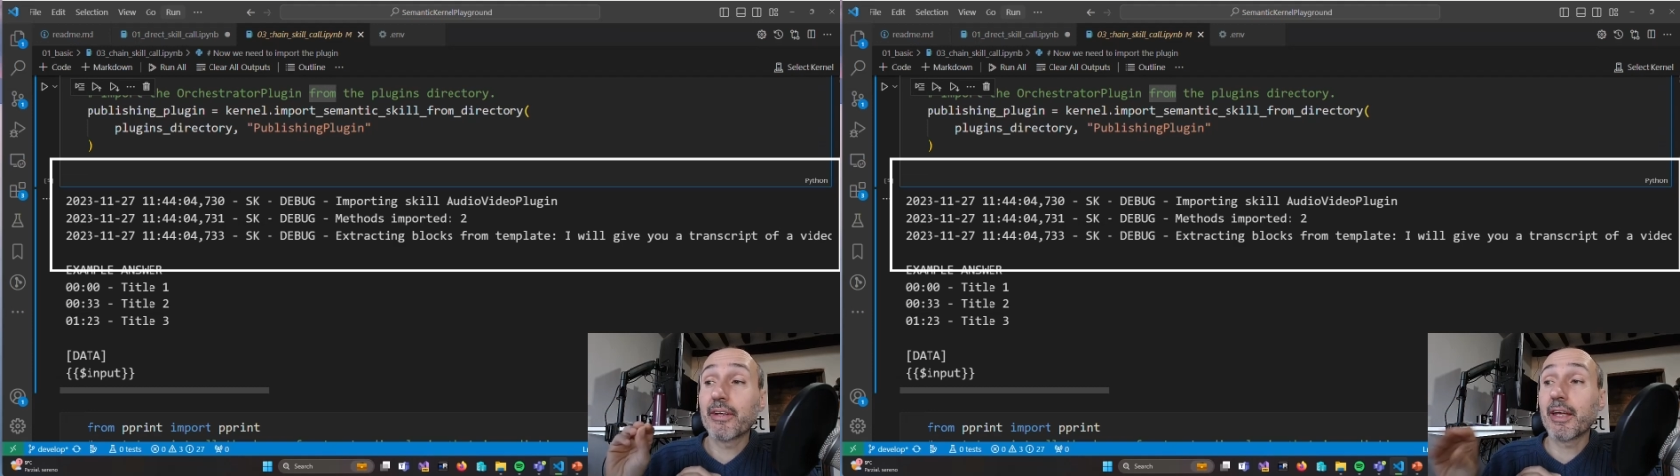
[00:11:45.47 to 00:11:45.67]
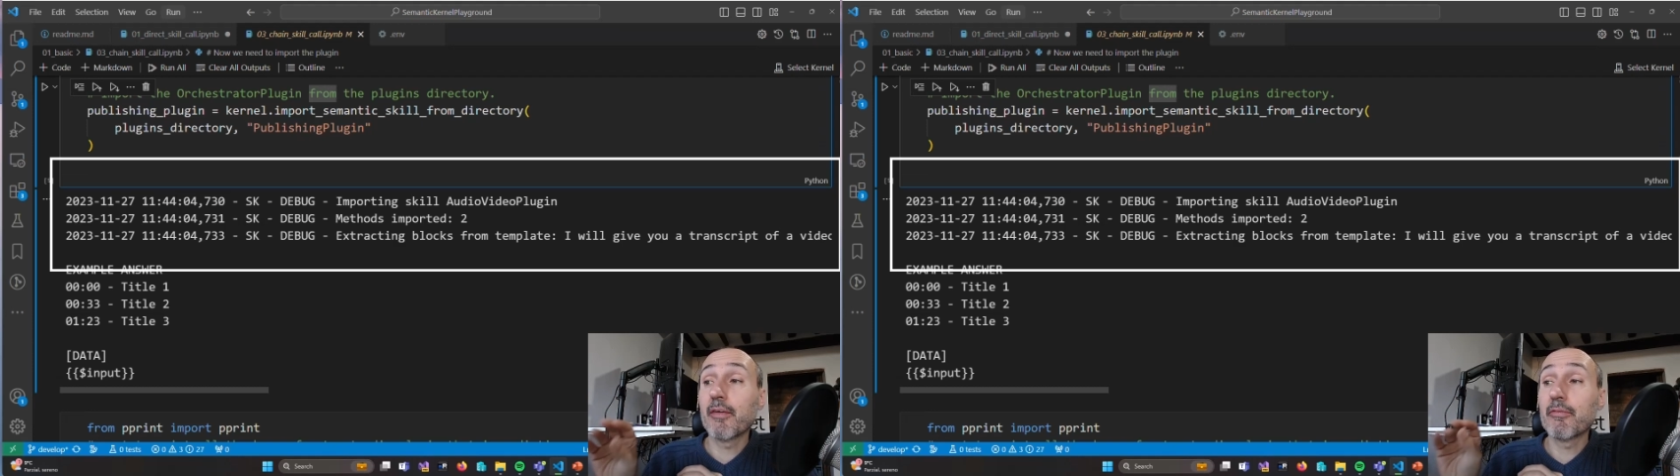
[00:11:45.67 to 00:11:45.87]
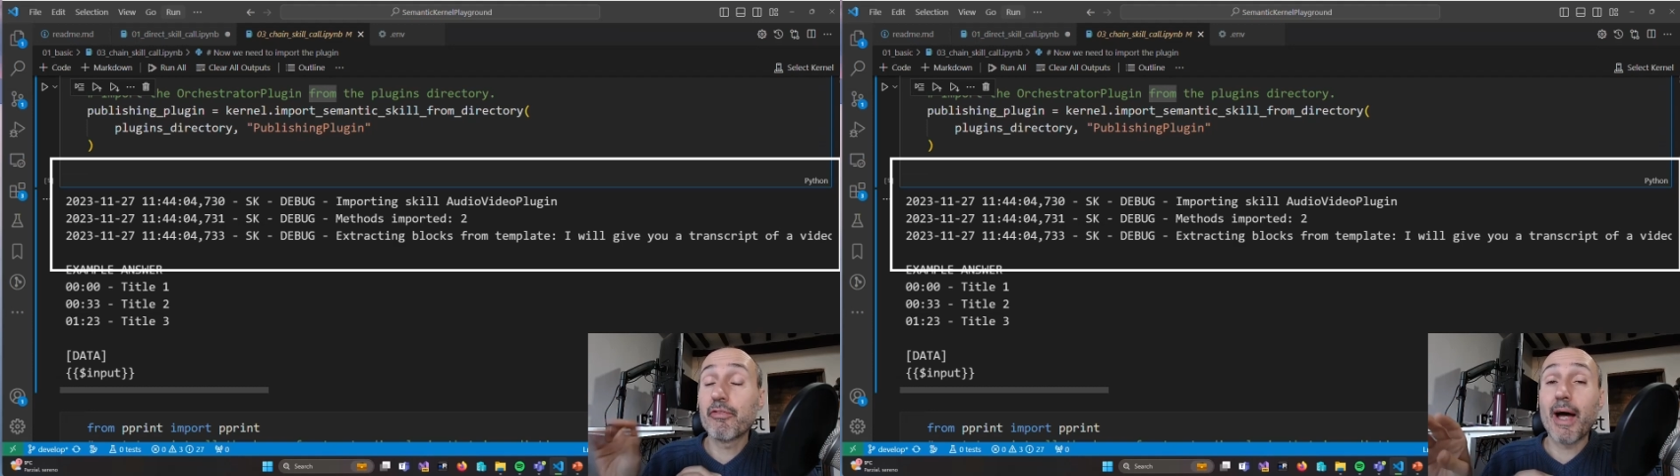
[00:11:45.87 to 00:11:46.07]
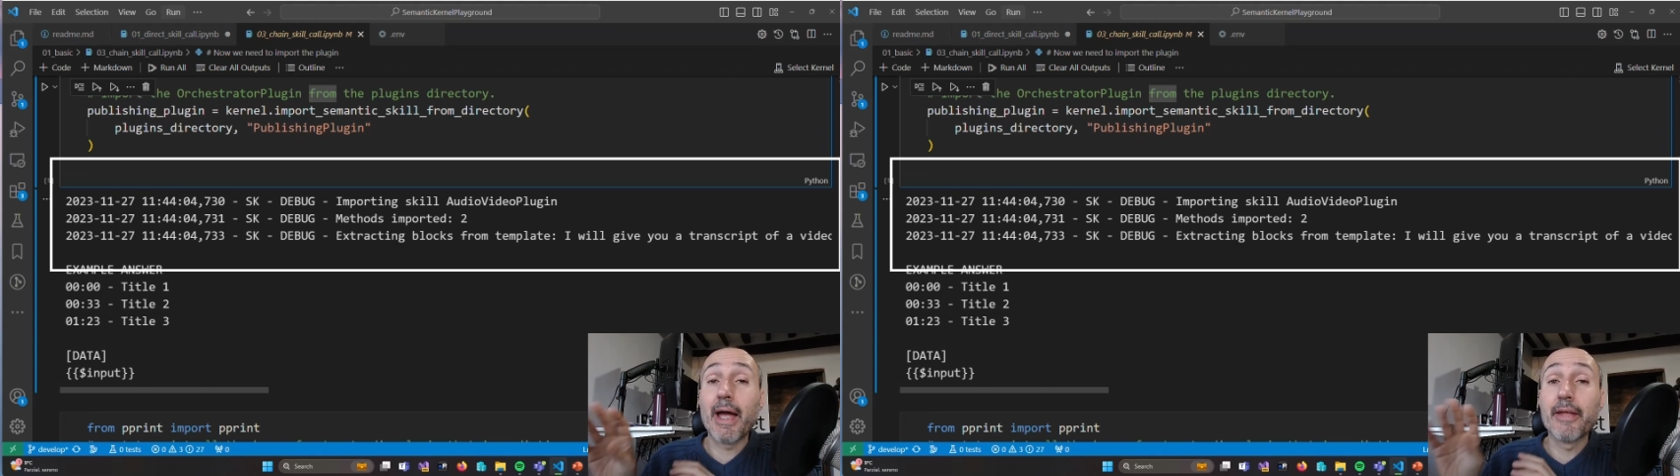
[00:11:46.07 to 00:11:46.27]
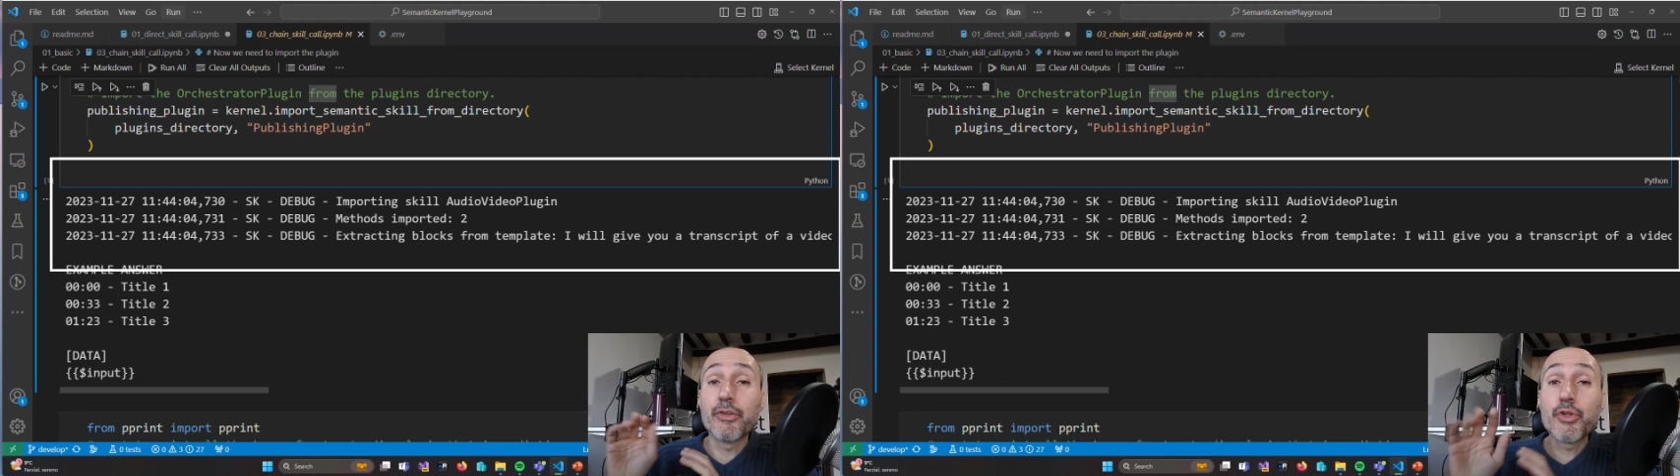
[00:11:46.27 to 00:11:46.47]
it can
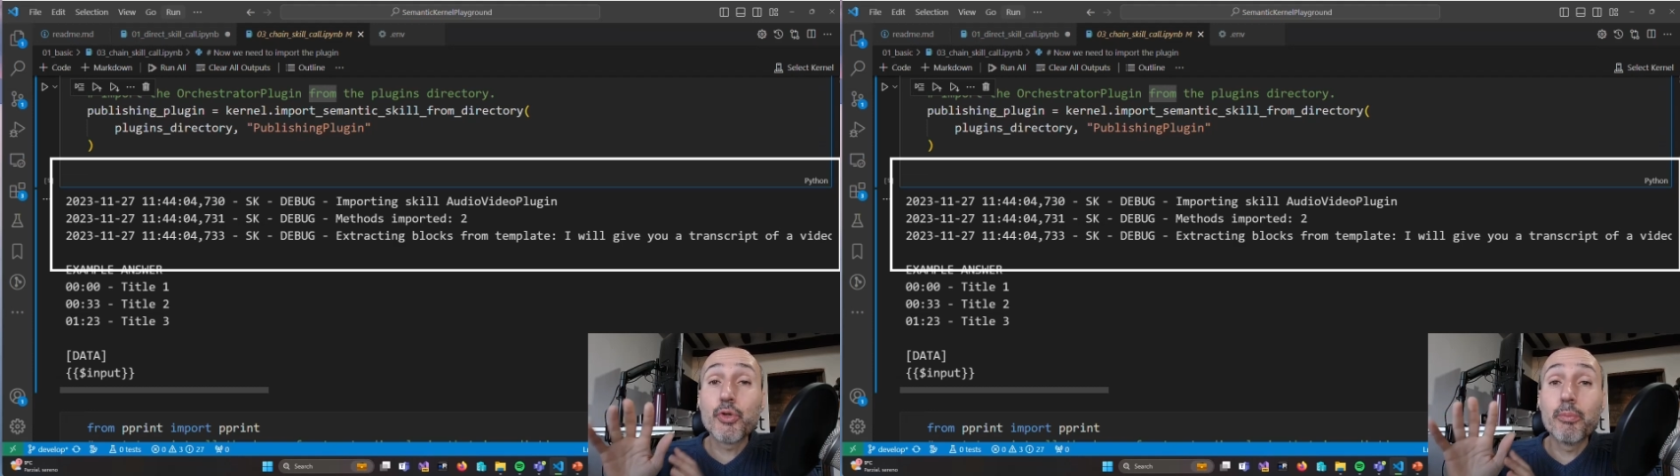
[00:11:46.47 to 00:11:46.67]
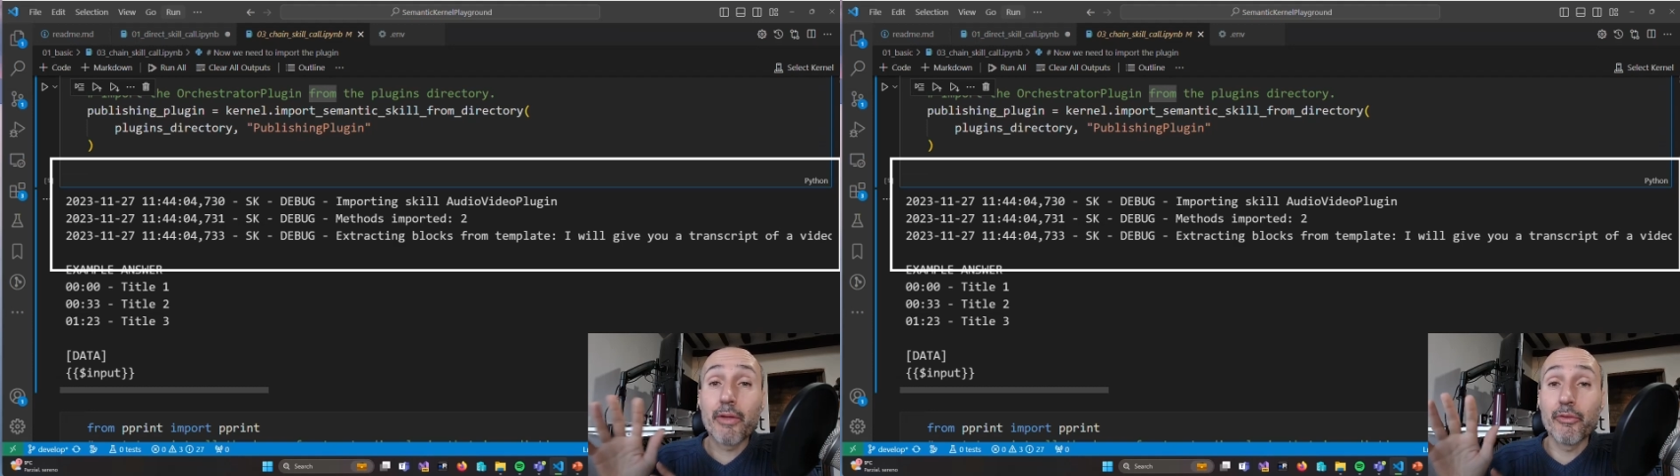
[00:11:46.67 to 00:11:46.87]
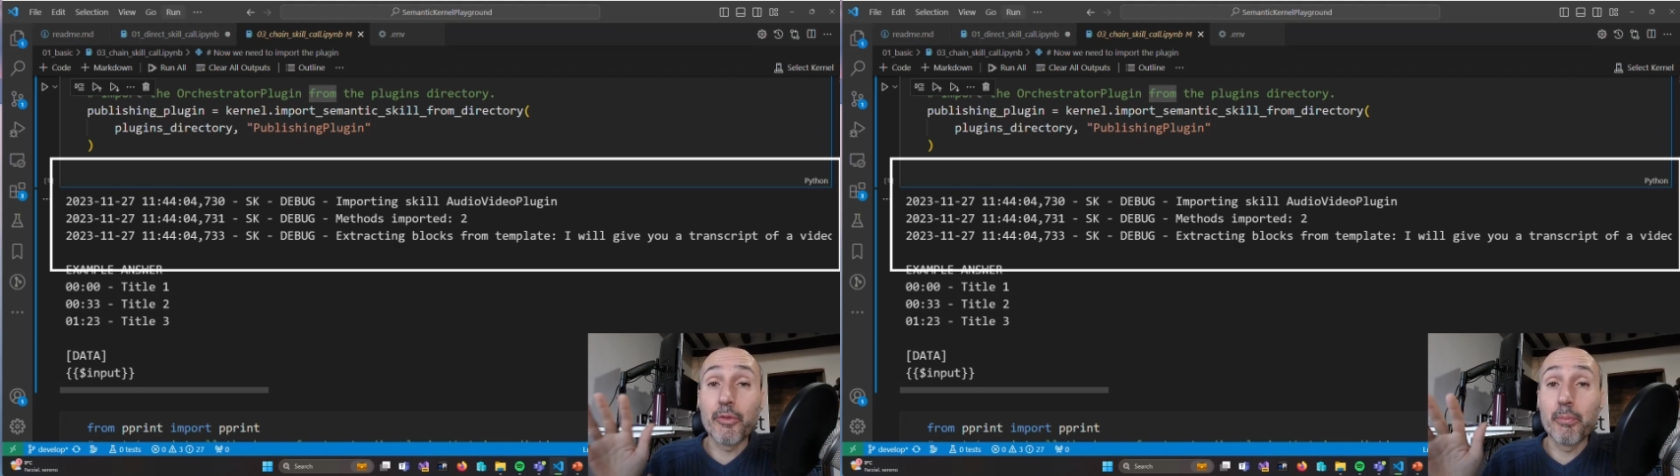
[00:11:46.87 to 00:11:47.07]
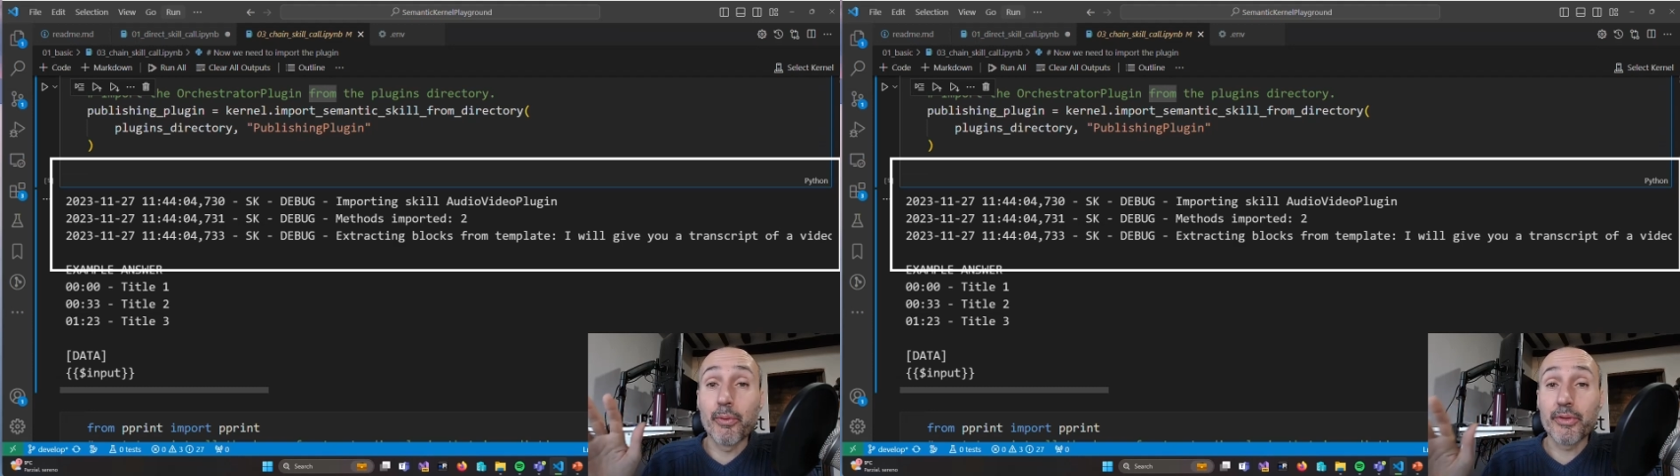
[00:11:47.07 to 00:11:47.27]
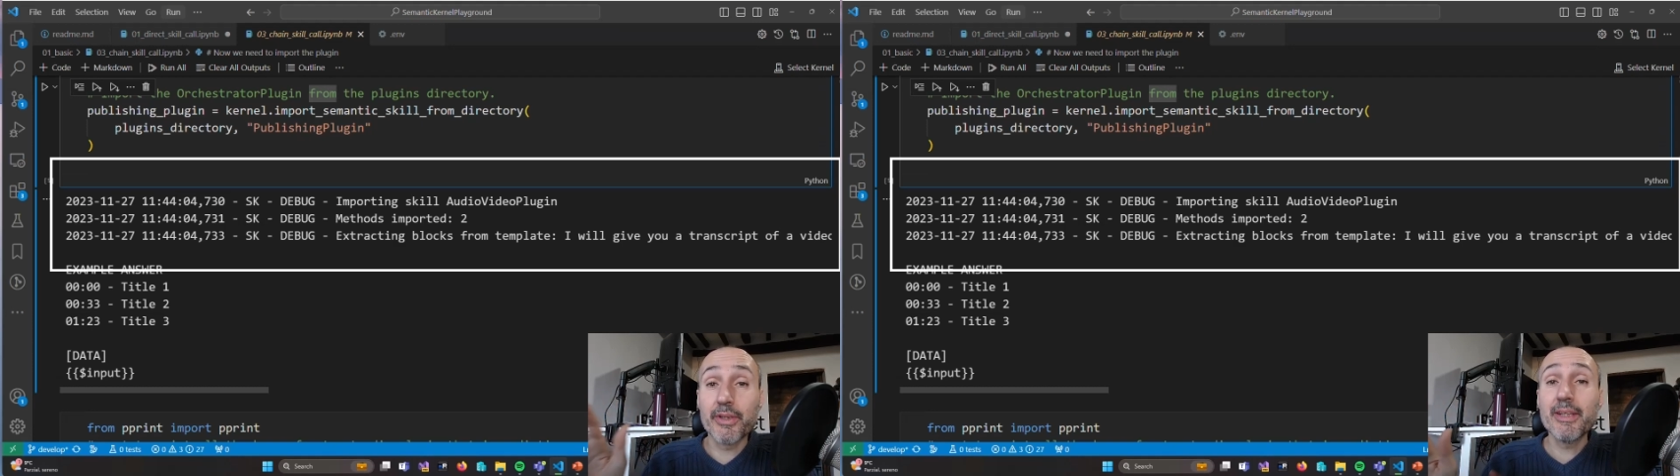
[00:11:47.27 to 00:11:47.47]
find two methods
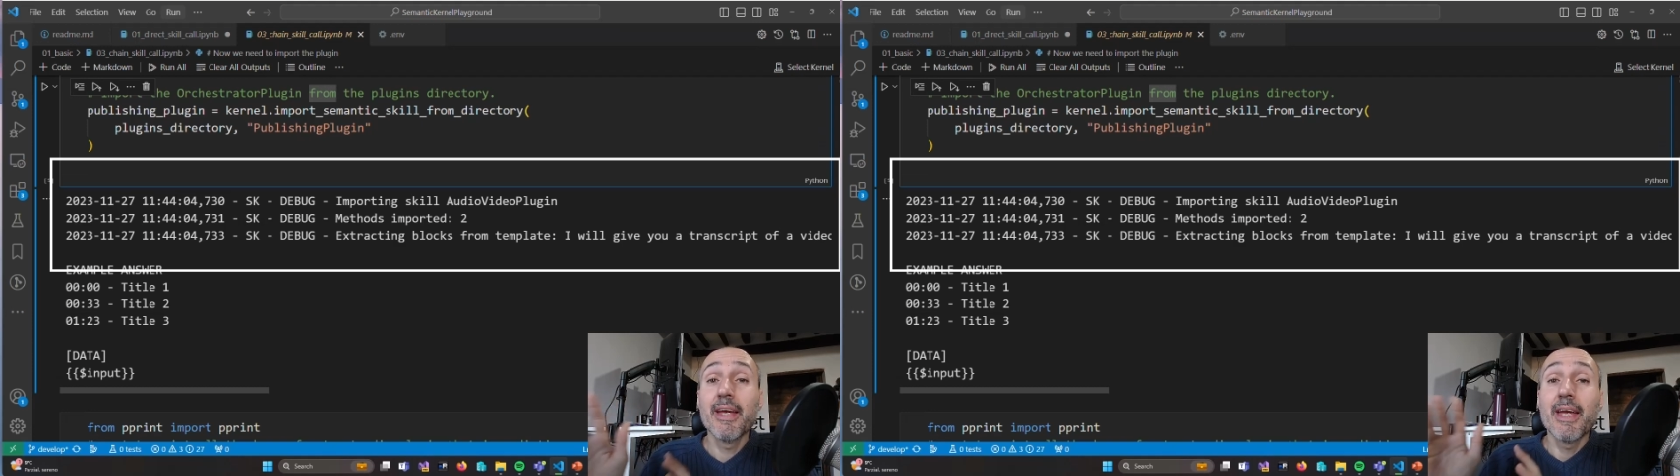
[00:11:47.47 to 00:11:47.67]
imported.